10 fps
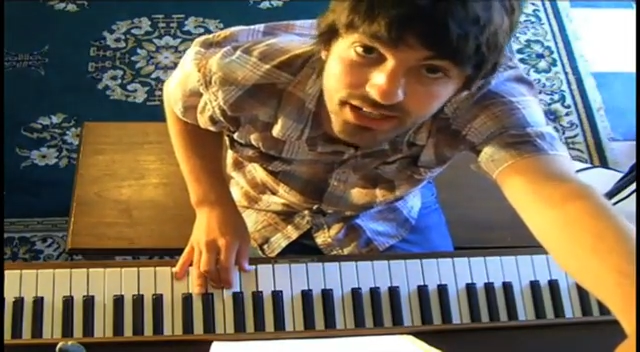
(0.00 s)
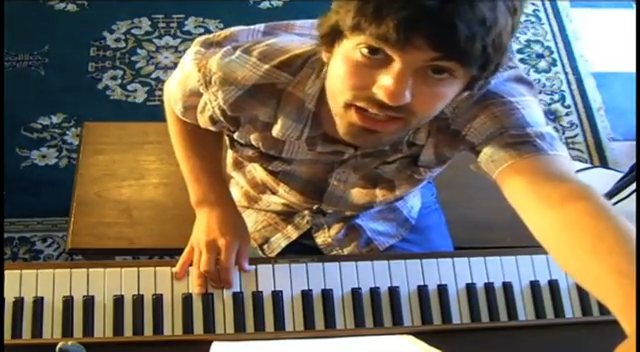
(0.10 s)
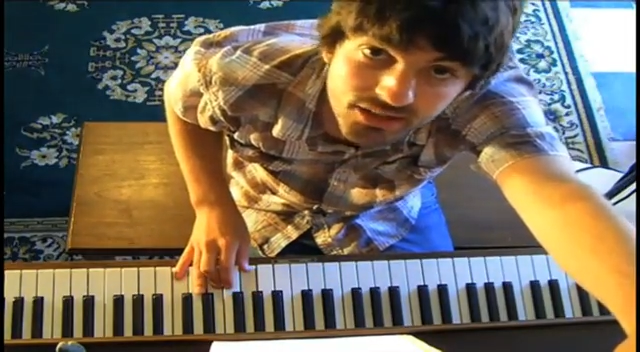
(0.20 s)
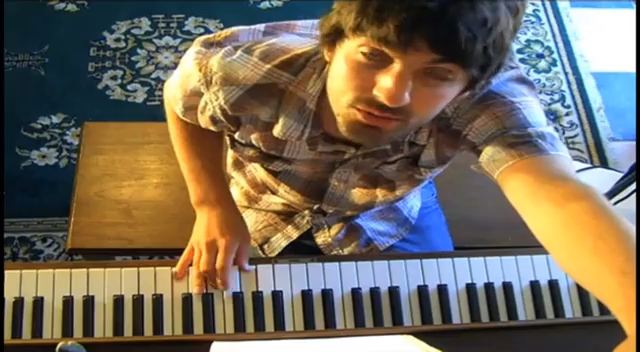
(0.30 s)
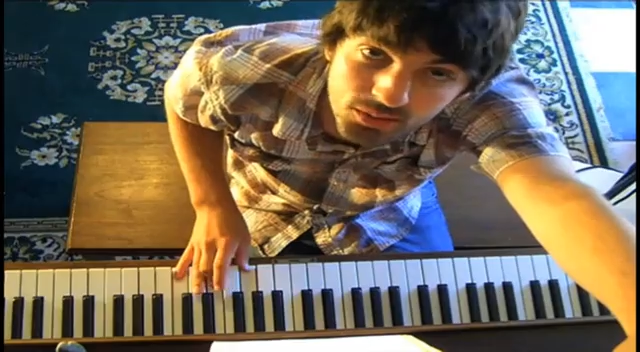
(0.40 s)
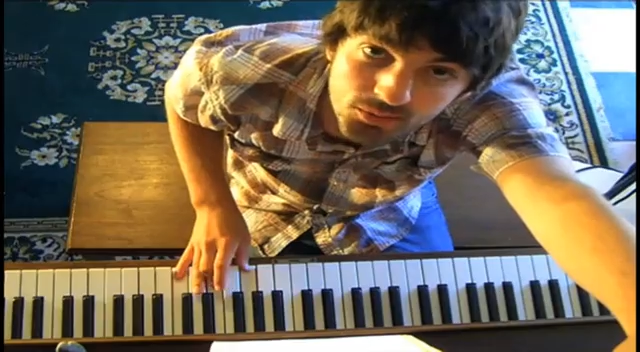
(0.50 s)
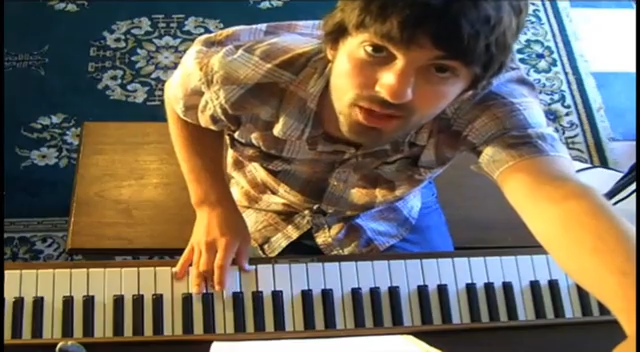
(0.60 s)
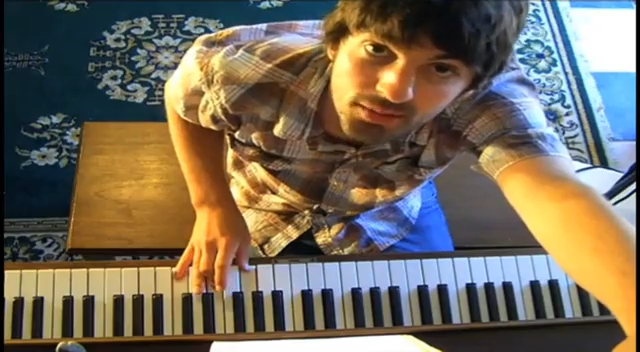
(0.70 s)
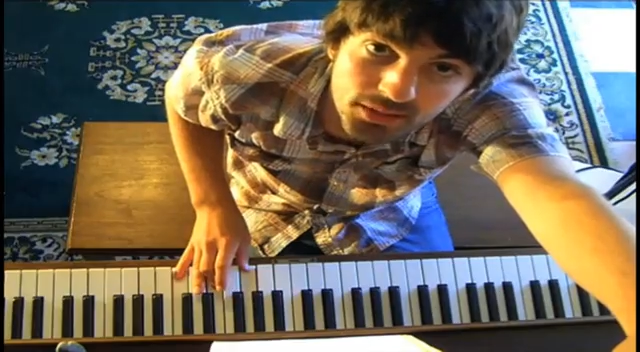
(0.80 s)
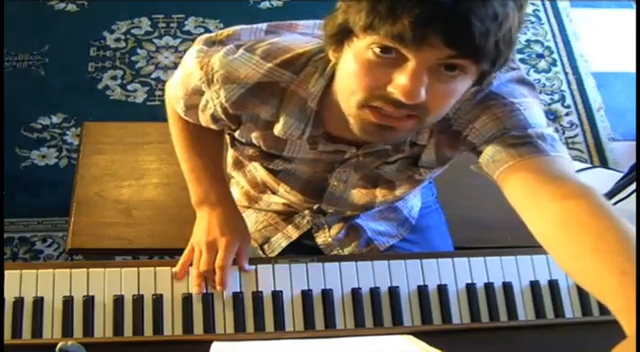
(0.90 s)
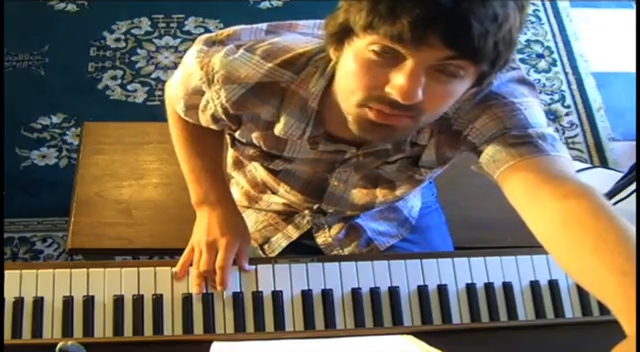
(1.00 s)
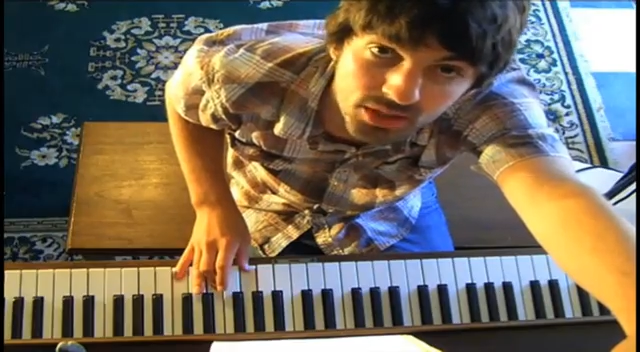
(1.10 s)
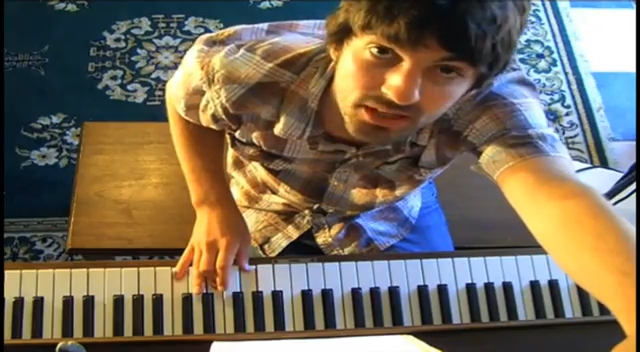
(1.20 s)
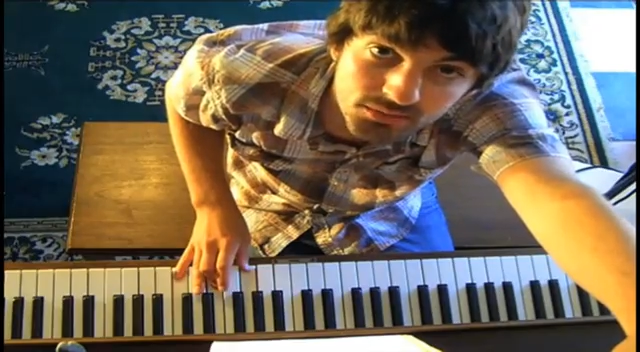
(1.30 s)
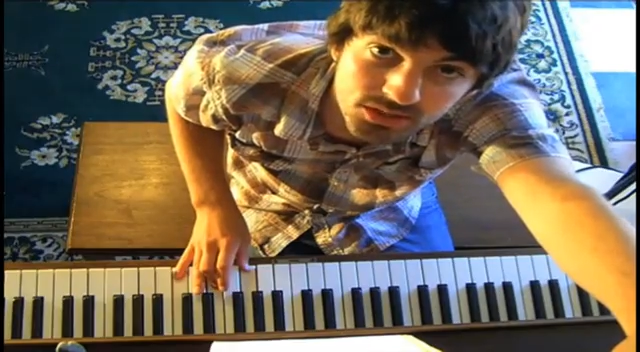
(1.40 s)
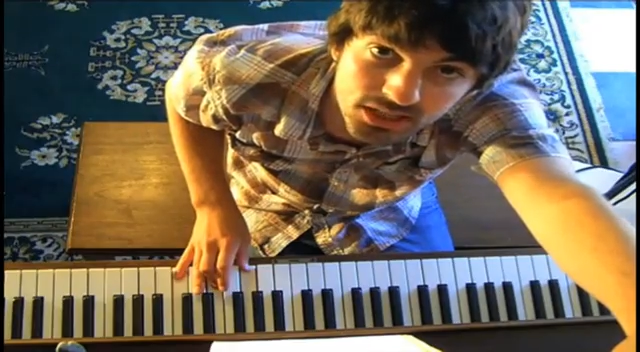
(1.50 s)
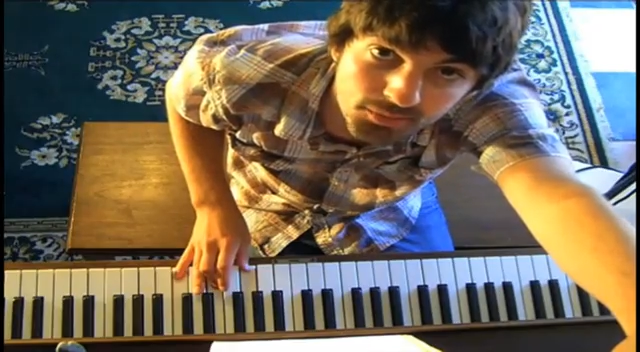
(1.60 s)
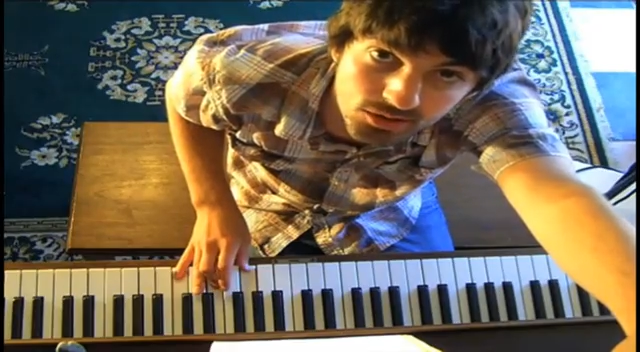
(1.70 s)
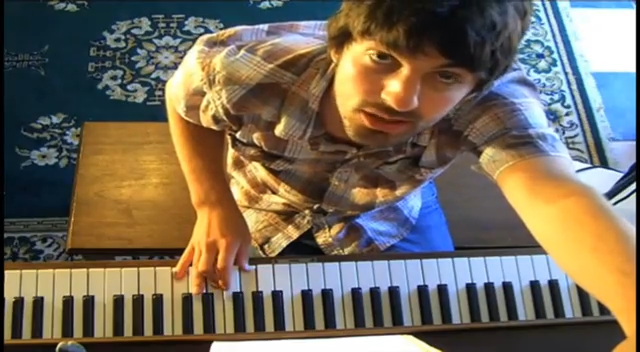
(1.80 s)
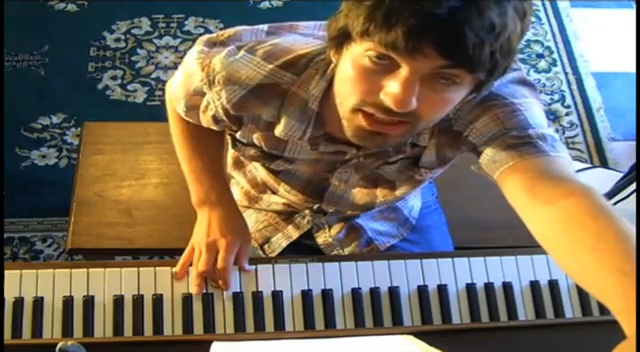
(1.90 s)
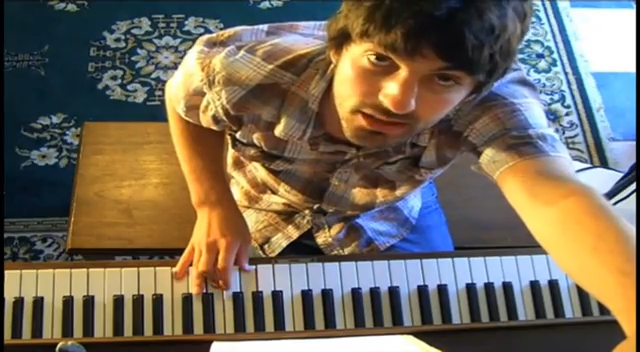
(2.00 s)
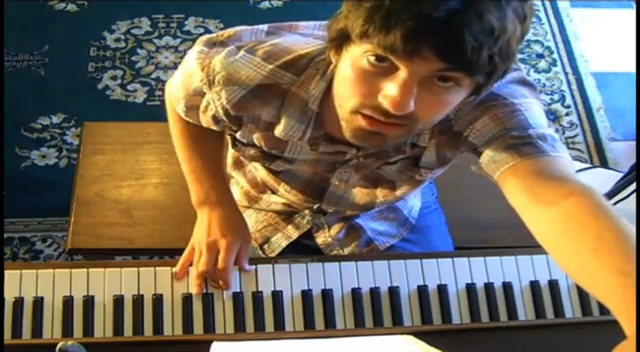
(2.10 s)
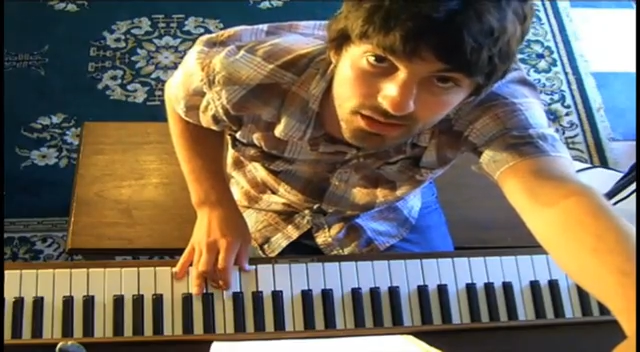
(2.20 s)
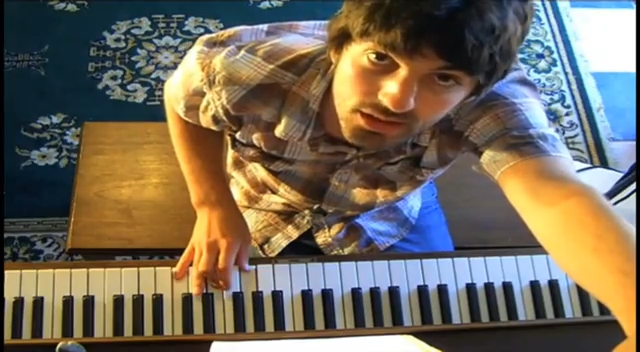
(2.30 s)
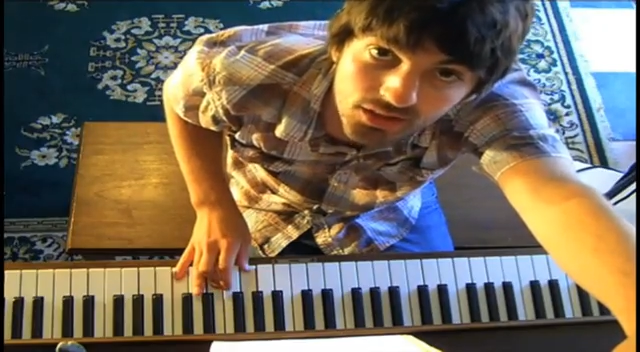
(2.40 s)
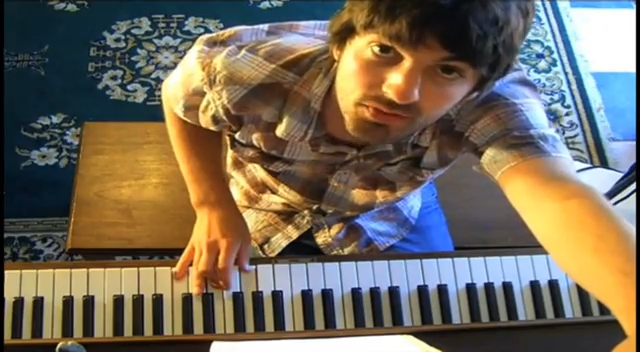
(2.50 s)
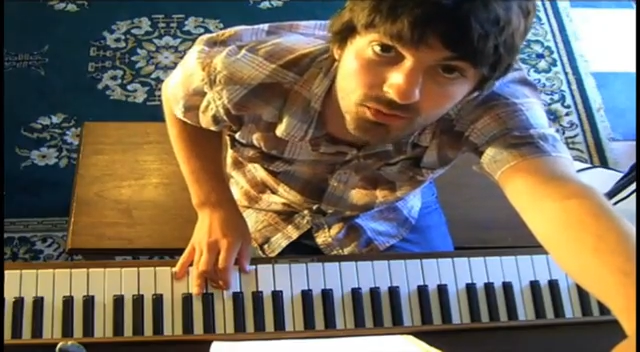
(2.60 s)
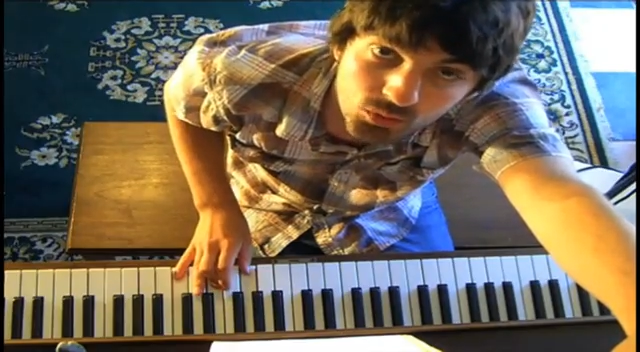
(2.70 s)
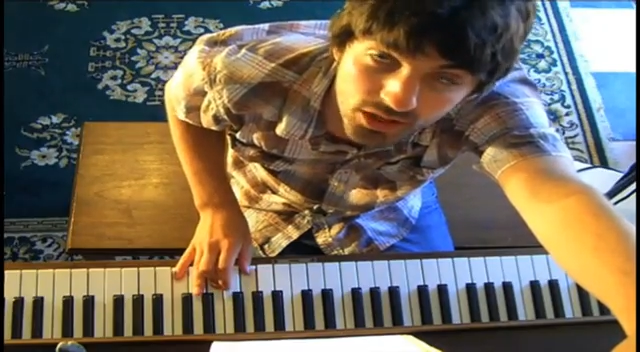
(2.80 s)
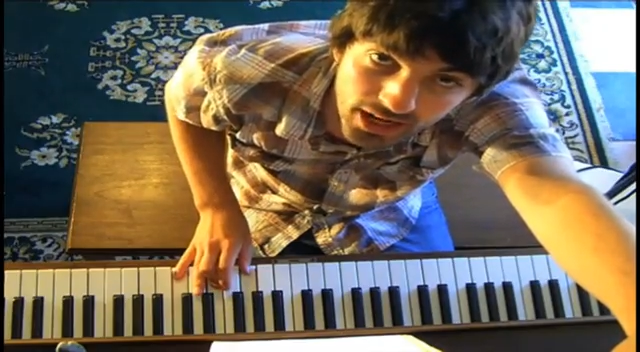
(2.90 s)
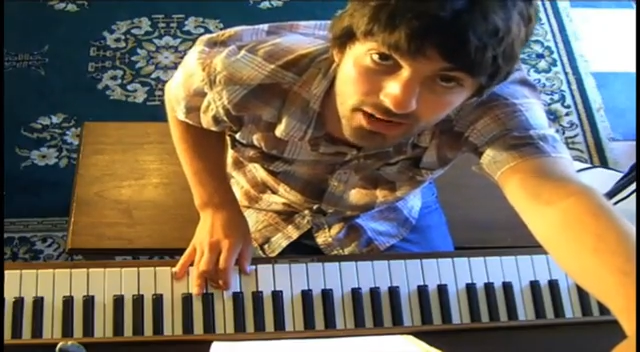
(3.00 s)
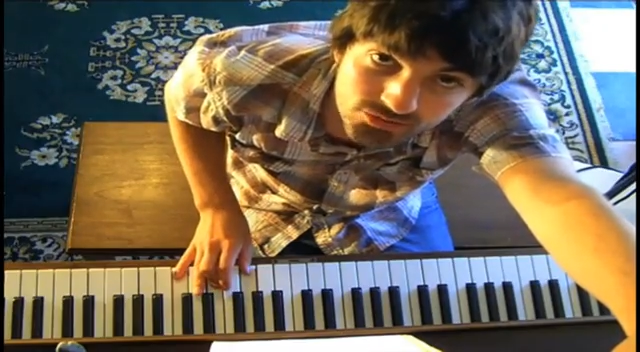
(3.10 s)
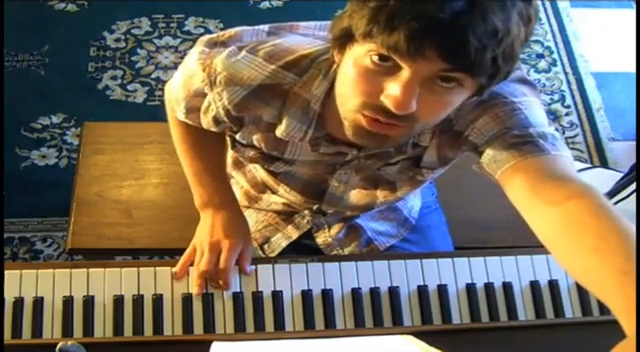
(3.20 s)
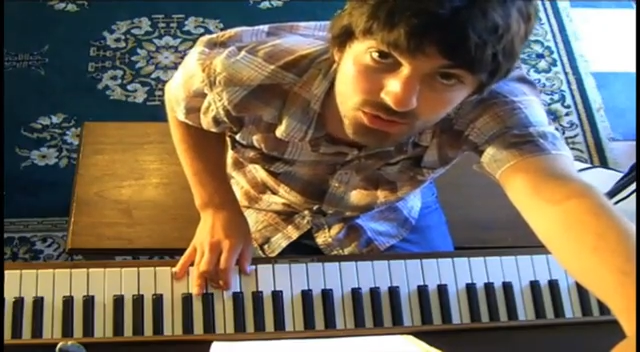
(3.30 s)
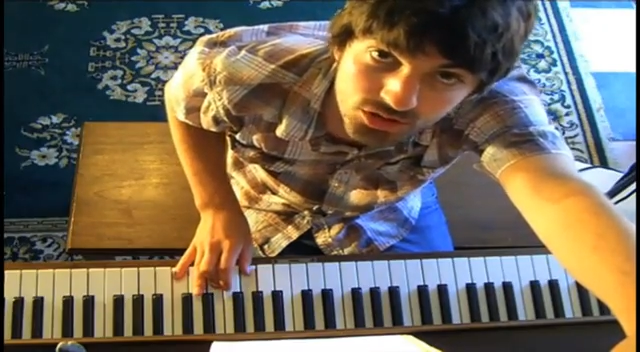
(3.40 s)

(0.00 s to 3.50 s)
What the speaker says: it, remember that means playing them separately, we're going to have root,